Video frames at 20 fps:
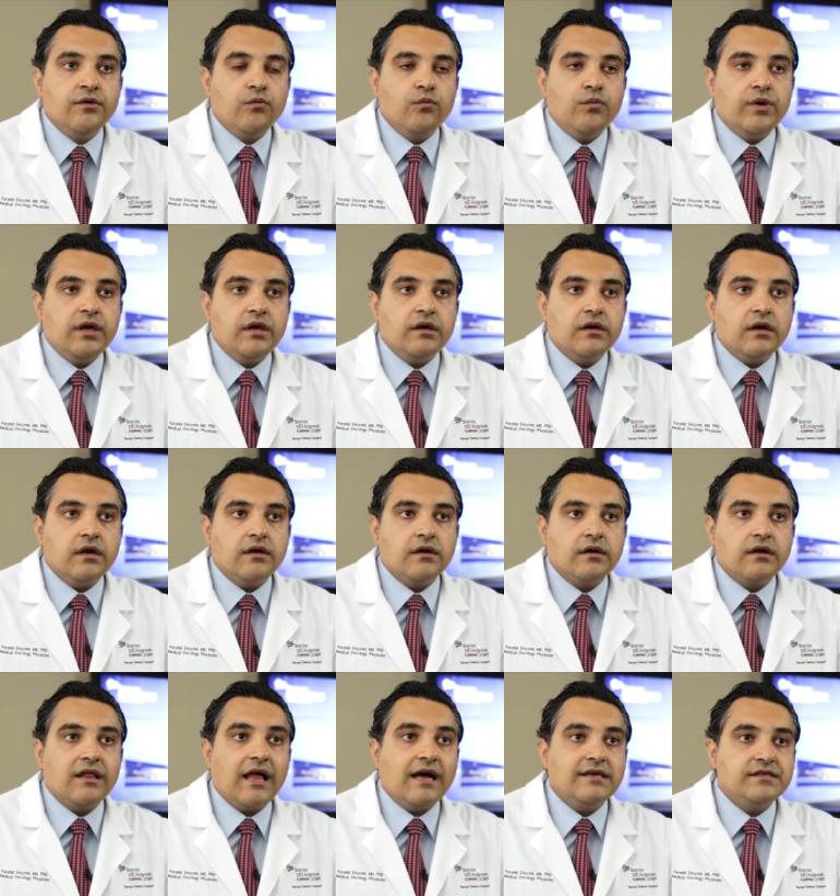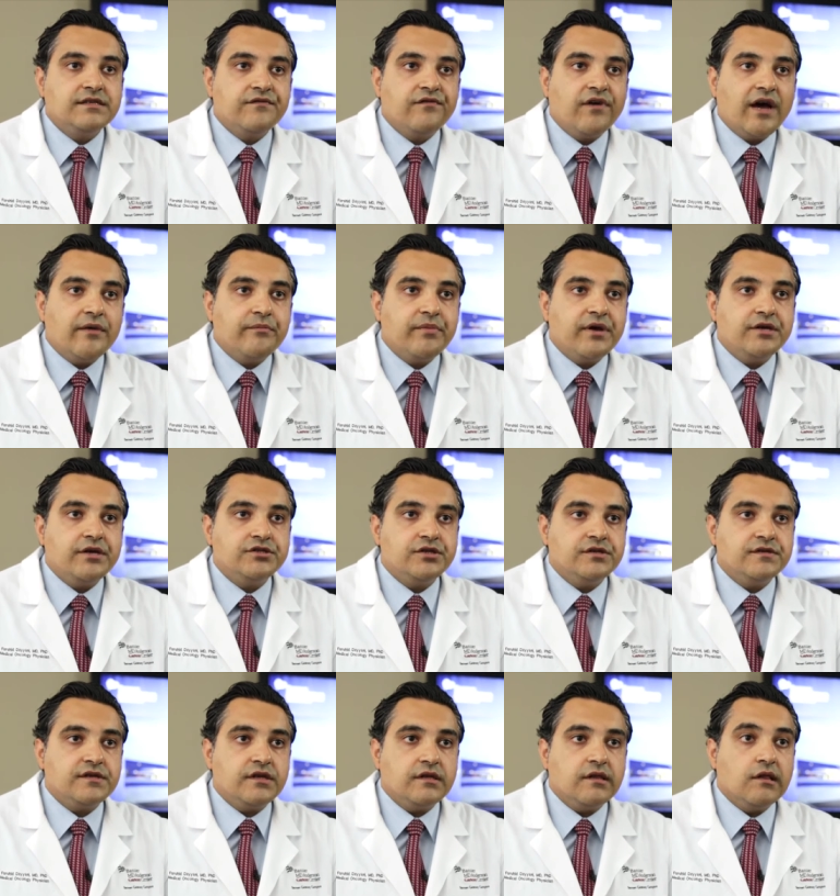we uh, classify
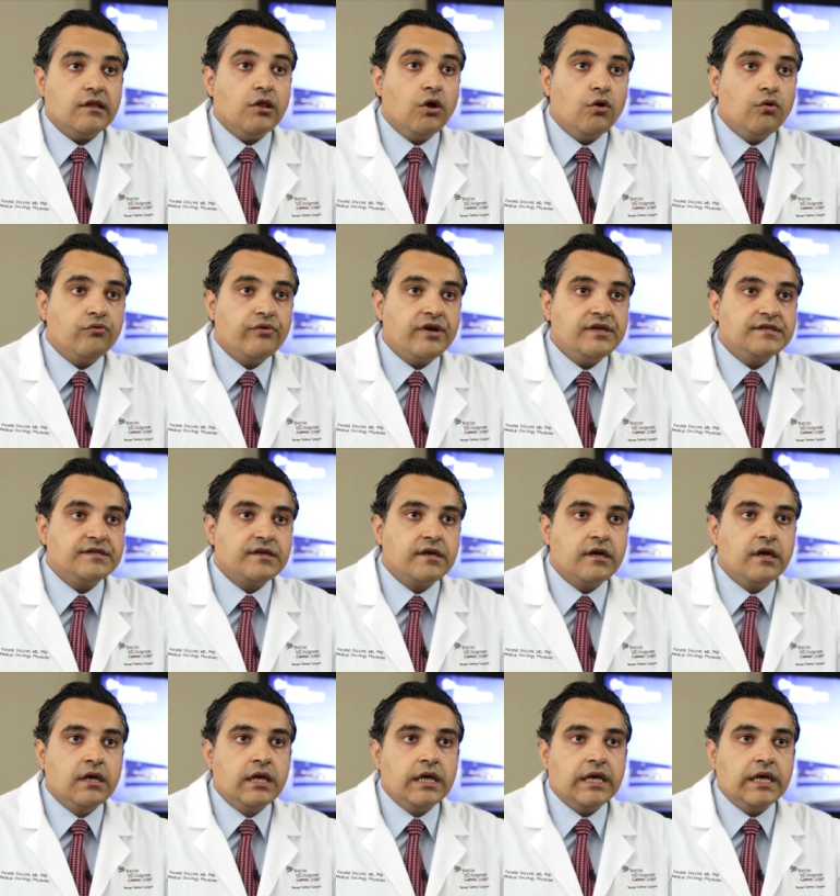patients in low risk,